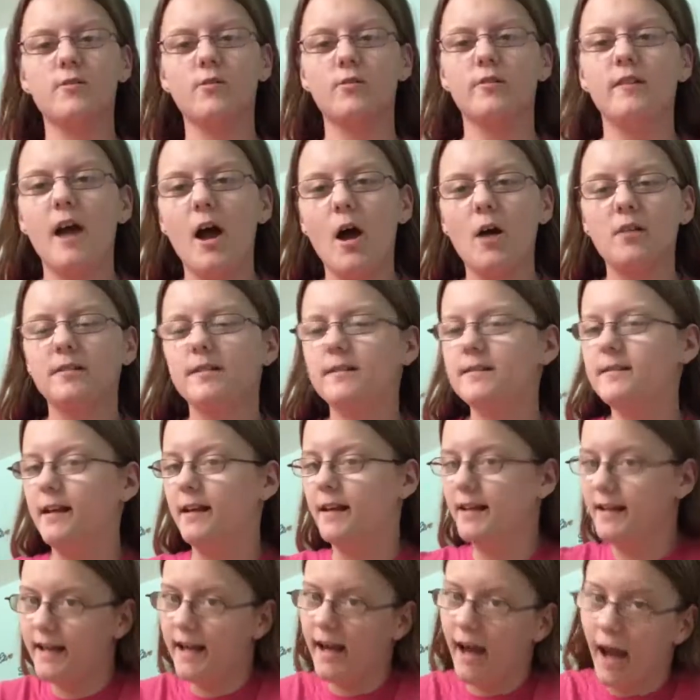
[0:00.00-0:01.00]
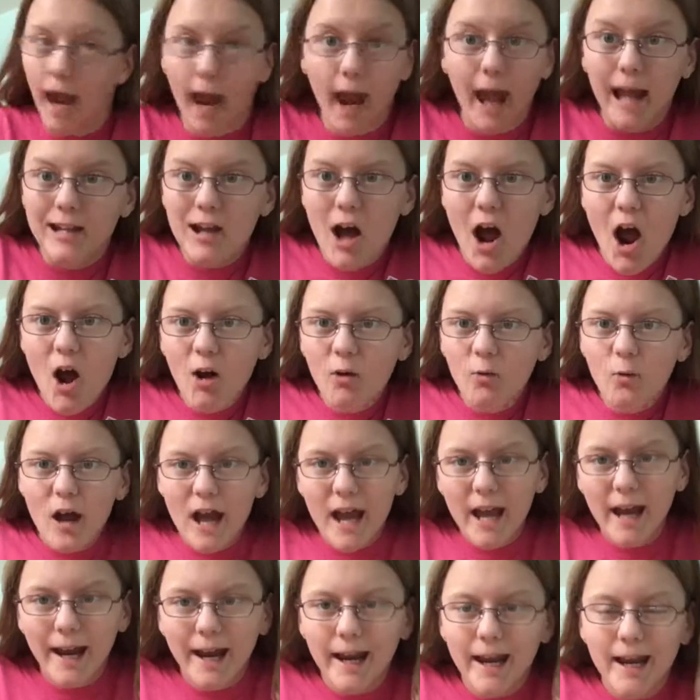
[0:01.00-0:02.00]
So now, since I cannot
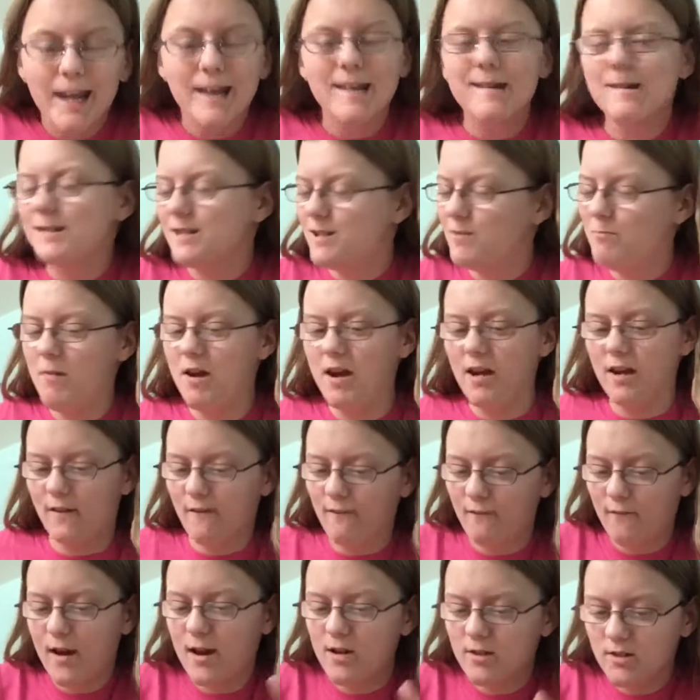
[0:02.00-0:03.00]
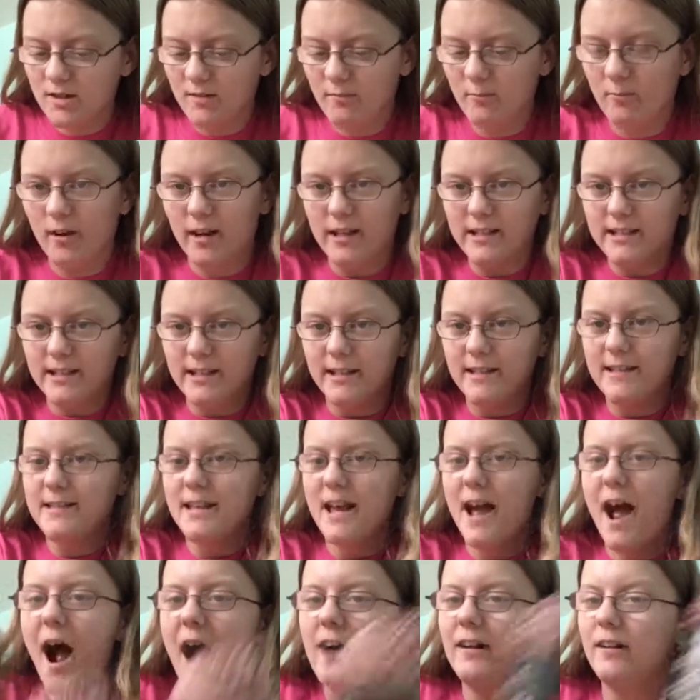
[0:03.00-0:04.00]
wait to make friendship bracelets
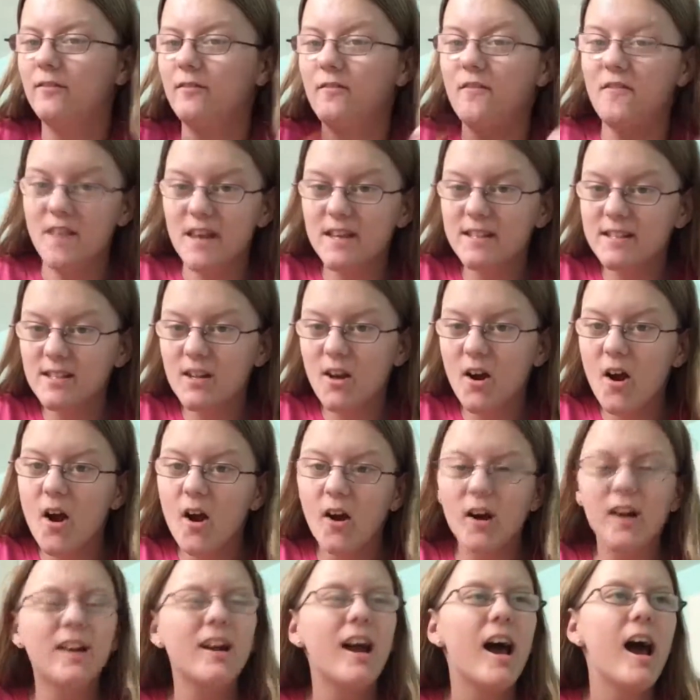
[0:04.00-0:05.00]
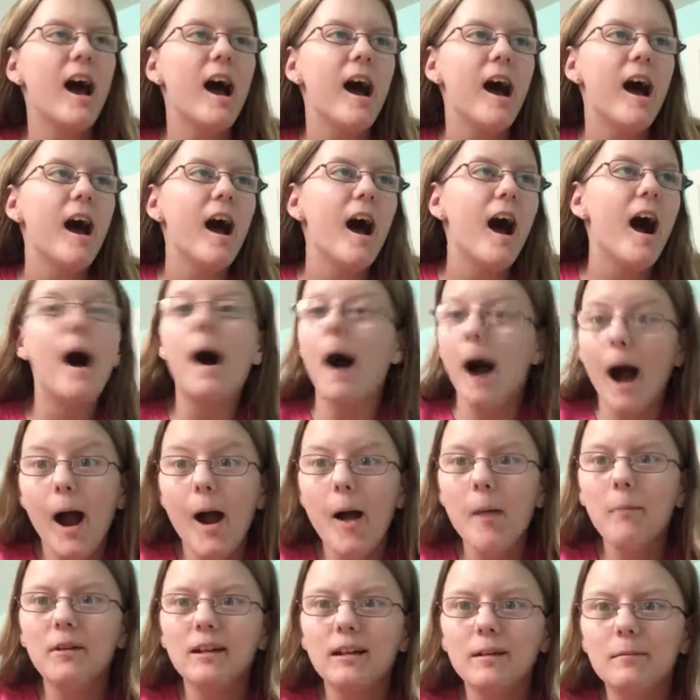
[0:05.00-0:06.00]
out of this yarn,
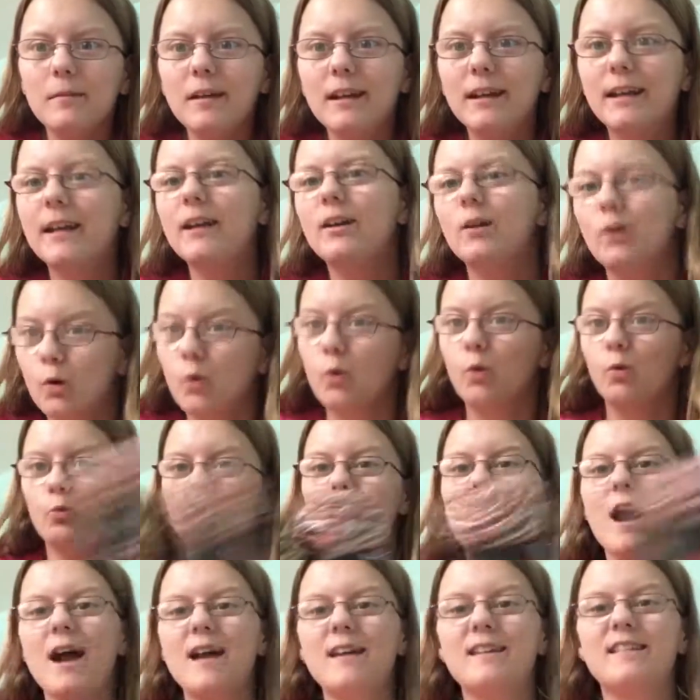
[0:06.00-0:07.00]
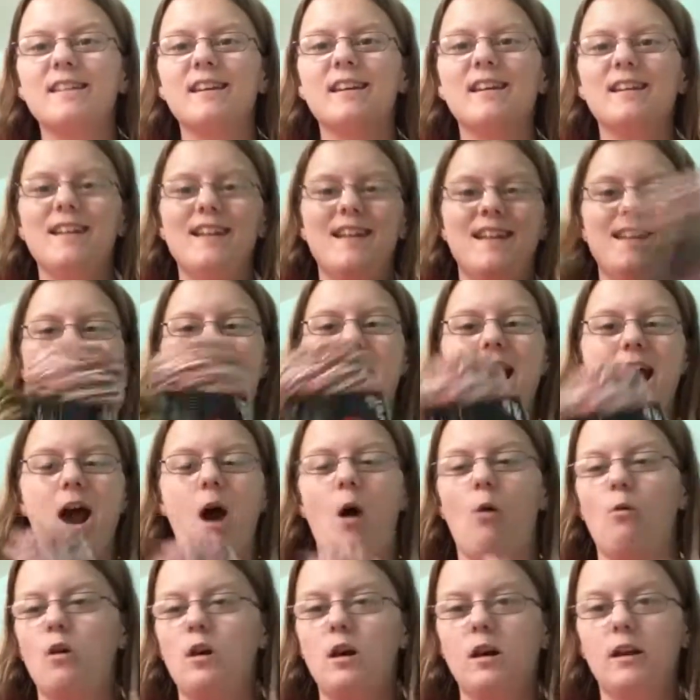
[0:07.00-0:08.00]
I'm gonna make it right now.
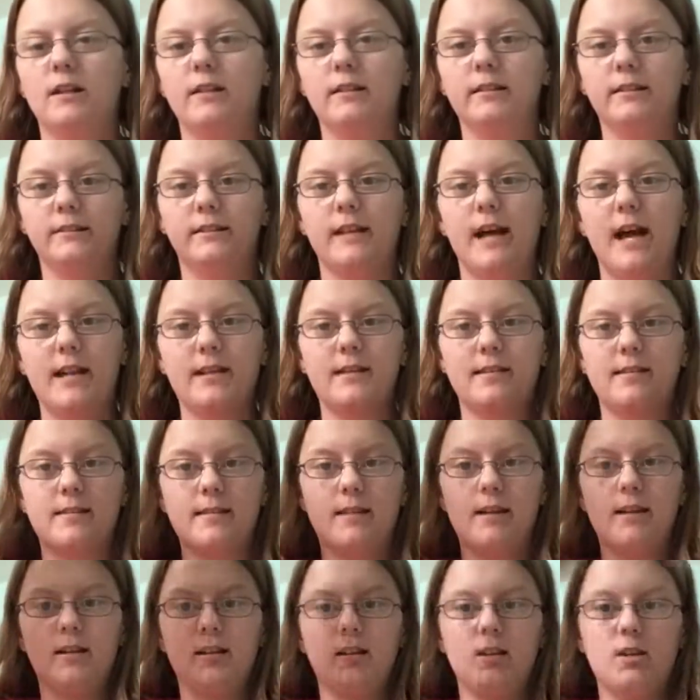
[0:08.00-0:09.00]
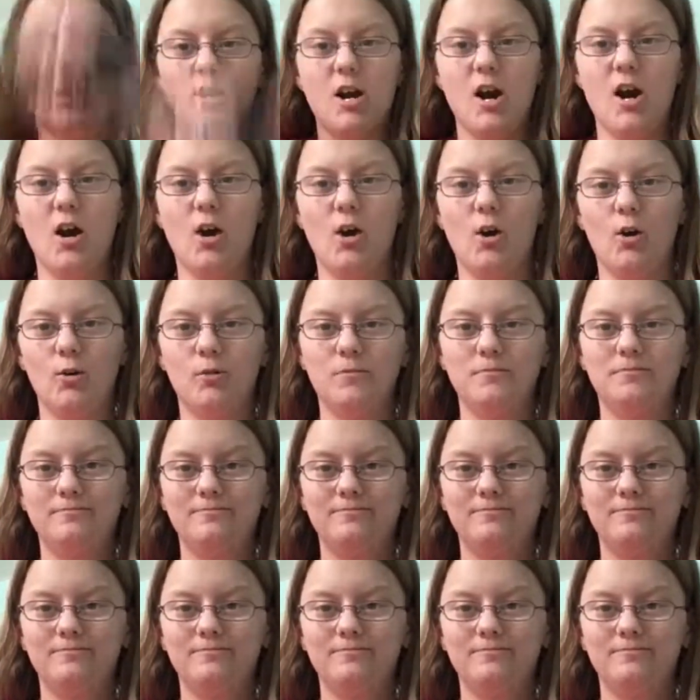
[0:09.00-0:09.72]
Let's go.